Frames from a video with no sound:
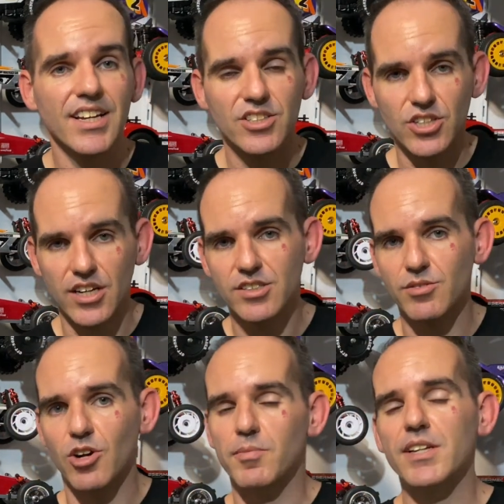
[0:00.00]
Chuck some
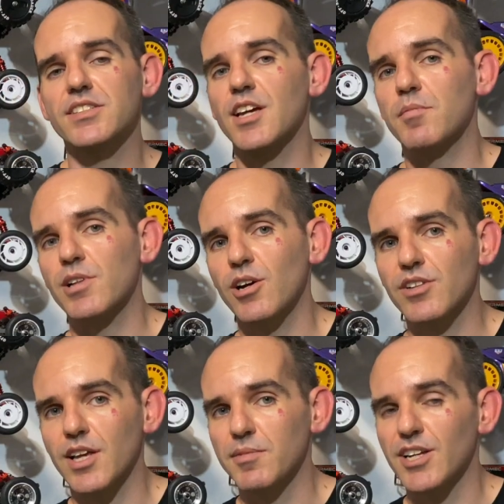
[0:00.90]
comments down below and
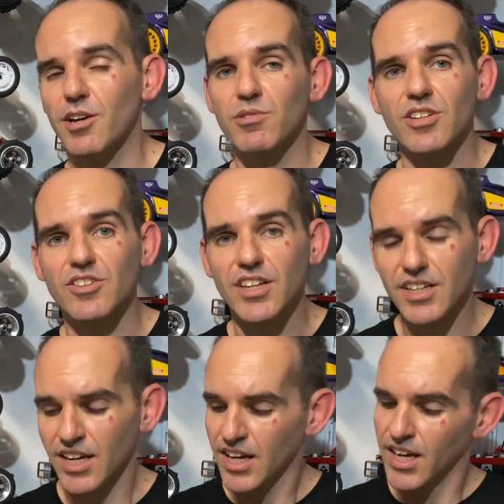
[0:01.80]
let me know what you
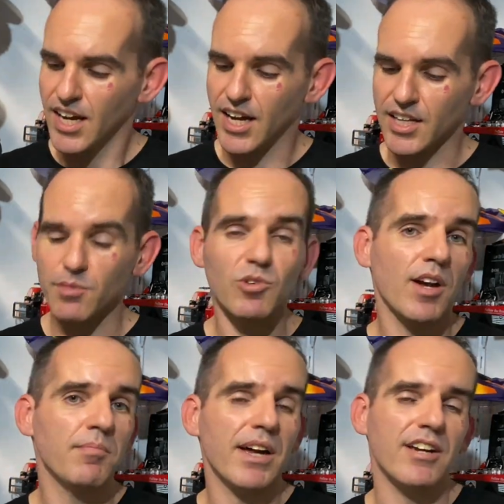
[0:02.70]
think. Then we'll
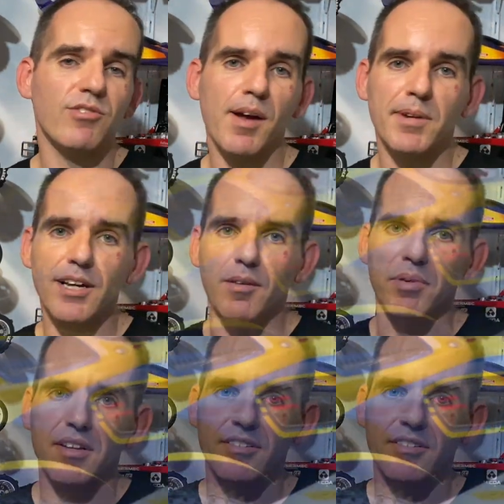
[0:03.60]
come back and wrap it up.